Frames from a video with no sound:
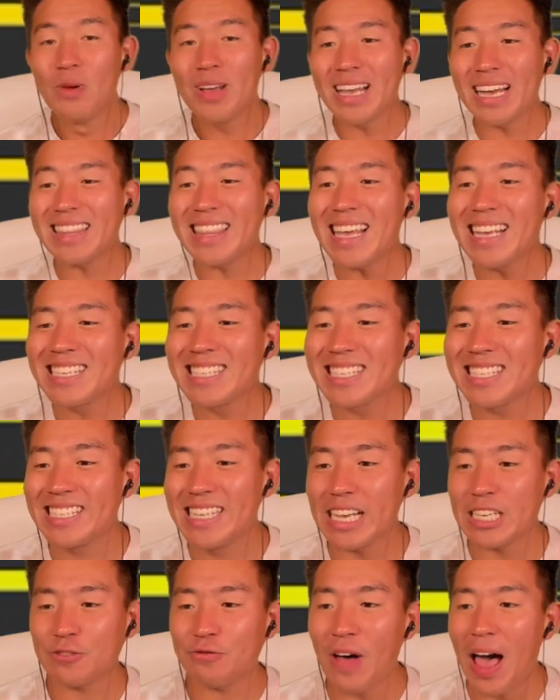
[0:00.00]
get the
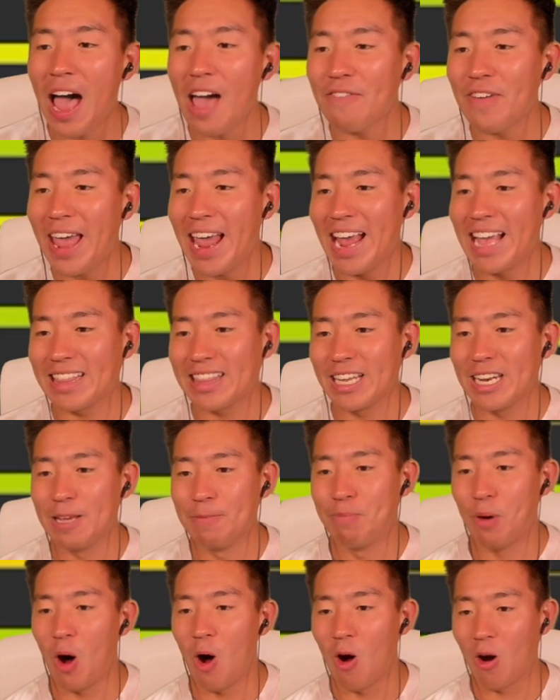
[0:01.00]
six five Anthony
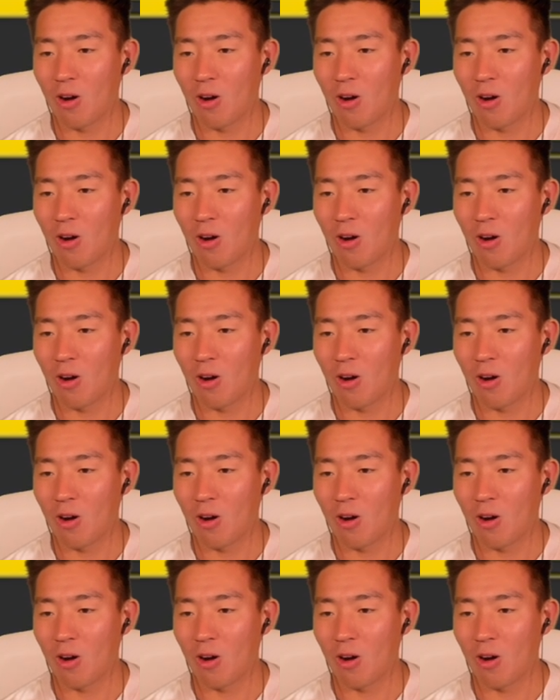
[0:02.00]
Barr.